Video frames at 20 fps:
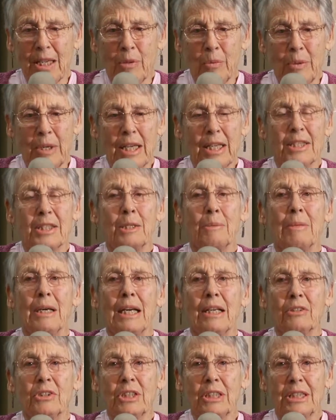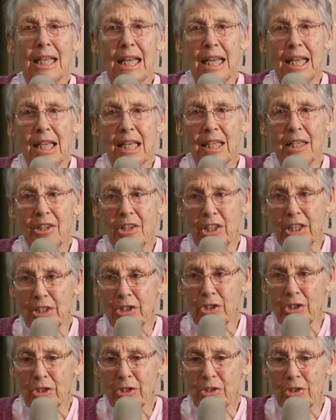we had some outstanding
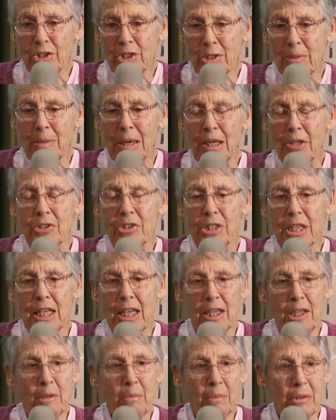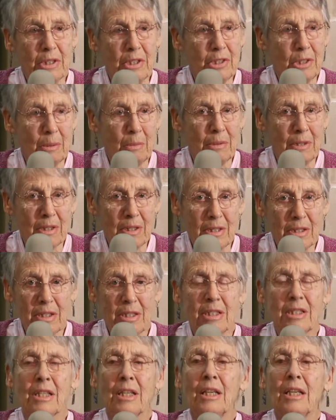teachers, some outstanding principals,
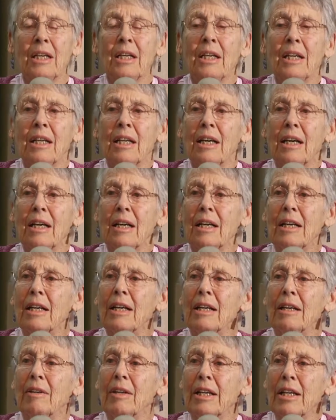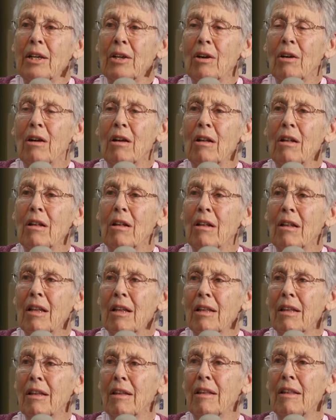uh, it
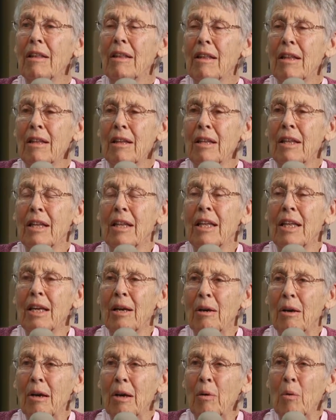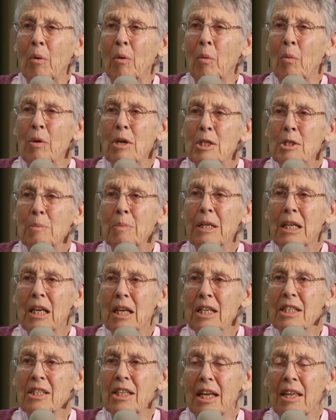all was
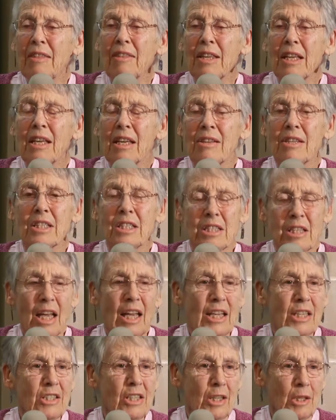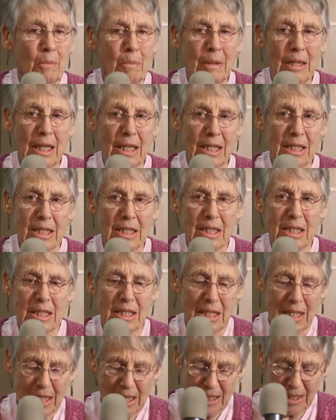because I think of the size of the place.